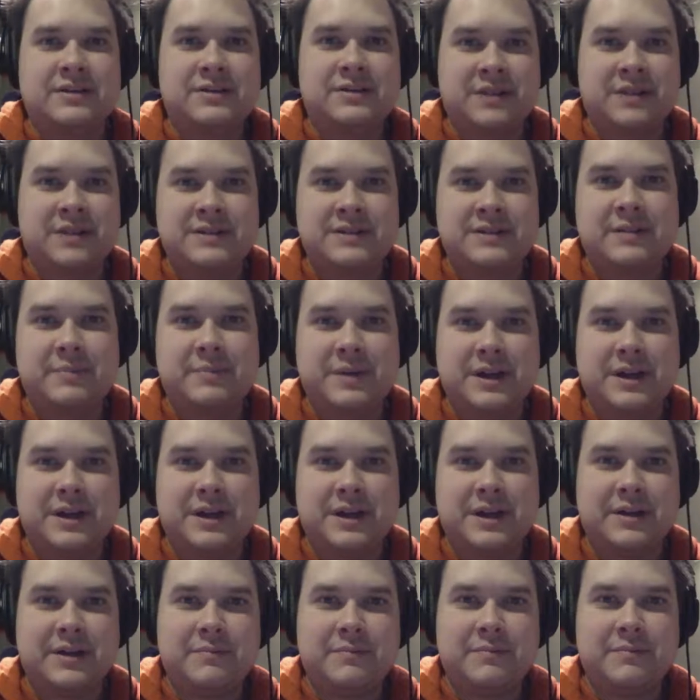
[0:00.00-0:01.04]
ends up being
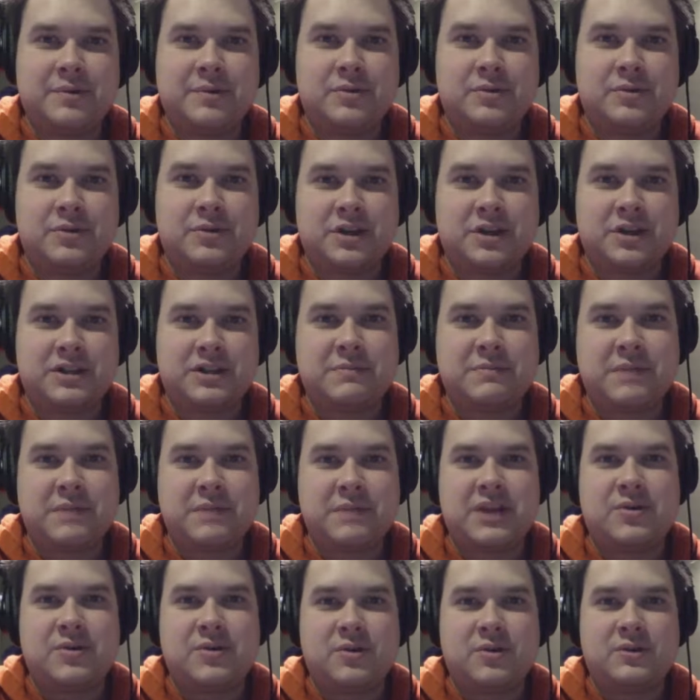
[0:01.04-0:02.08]
oh, look, it's a
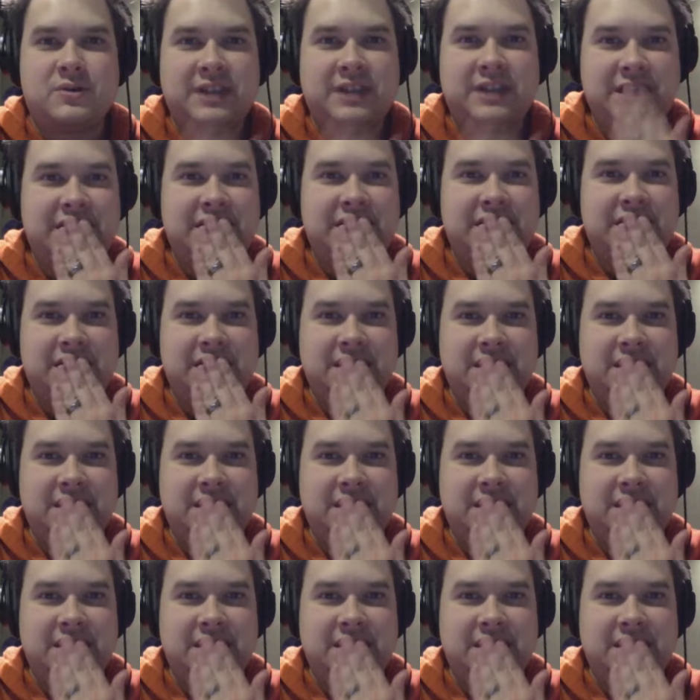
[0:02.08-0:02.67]
mini horse. Hee hee.